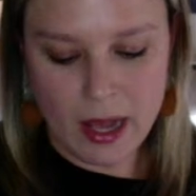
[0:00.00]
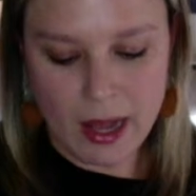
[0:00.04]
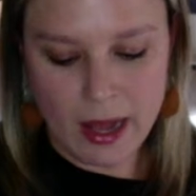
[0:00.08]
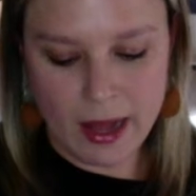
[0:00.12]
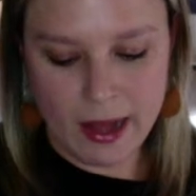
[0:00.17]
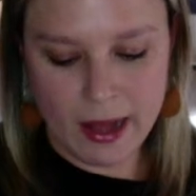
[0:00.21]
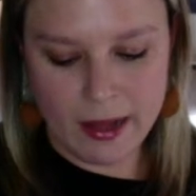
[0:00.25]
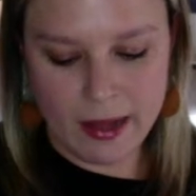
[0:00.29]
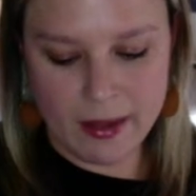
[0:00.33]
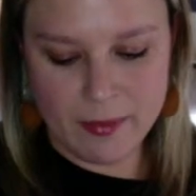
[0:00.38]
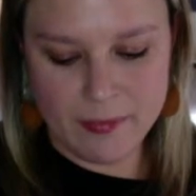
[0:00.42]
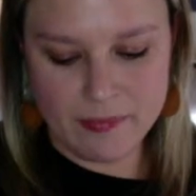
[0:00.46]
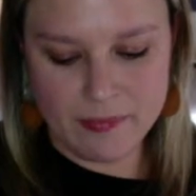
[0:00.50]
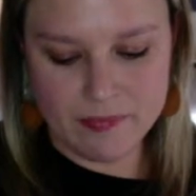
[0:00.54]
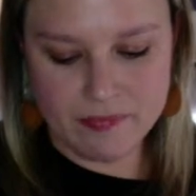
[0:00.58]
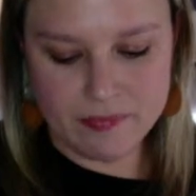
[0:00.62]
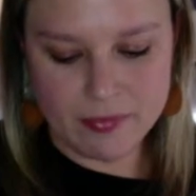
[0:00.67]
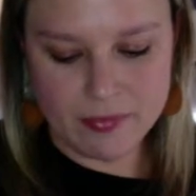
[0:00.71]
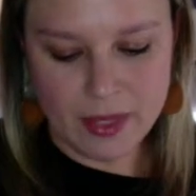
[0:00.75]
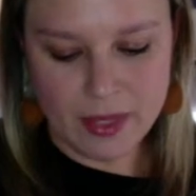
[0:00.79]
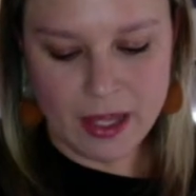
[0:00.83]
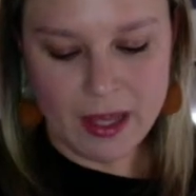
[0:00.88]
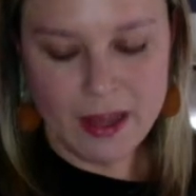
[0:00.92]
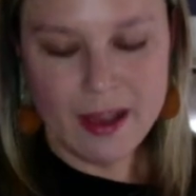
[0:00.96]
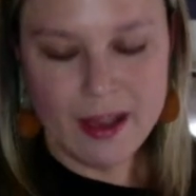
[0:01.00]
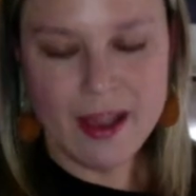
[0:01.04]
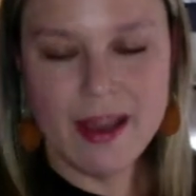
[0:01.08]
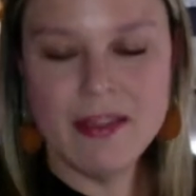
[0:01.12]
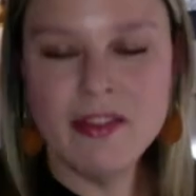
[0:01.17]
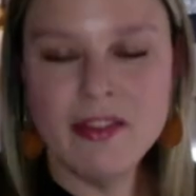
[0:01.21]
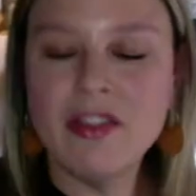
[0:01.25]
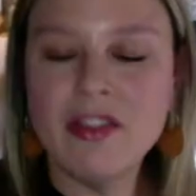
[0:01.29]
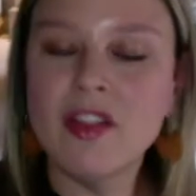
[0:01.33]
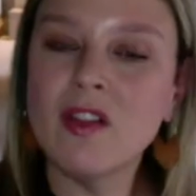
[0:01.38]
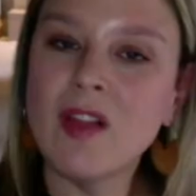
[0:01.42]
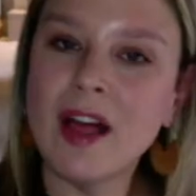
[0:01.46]
And
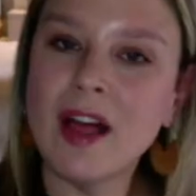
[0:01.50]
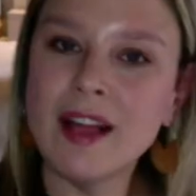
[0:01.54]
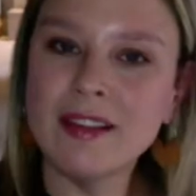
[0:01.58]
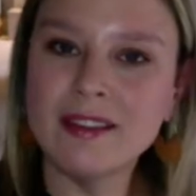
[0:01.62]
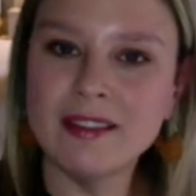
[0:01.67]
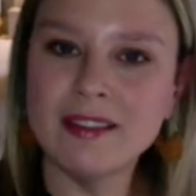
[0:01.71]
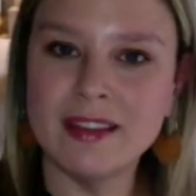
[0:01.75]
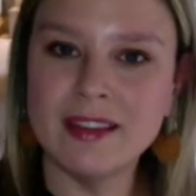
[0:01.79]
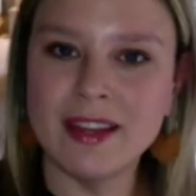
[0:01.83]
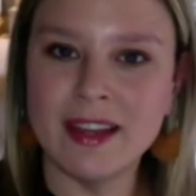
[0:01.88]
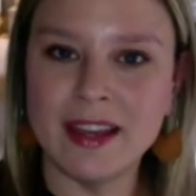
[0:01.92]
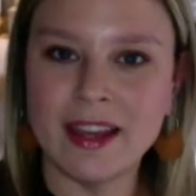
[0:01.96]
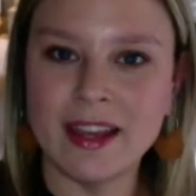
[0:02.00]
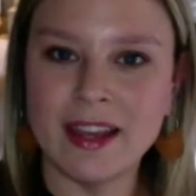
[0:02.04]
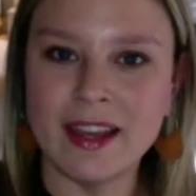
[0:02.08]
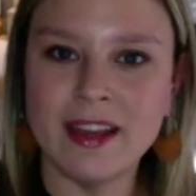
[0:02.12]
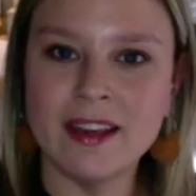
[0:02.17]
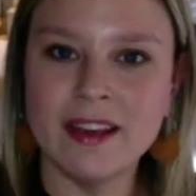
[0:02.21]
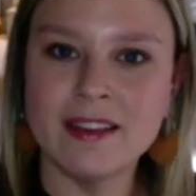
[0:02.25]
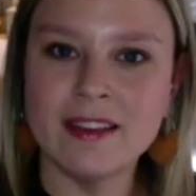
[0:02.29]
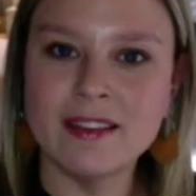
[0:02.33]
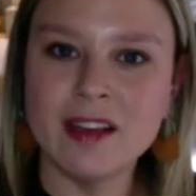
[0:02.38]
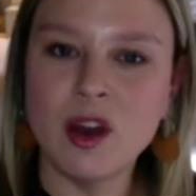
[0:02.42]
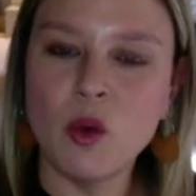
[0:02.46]
then the last thing is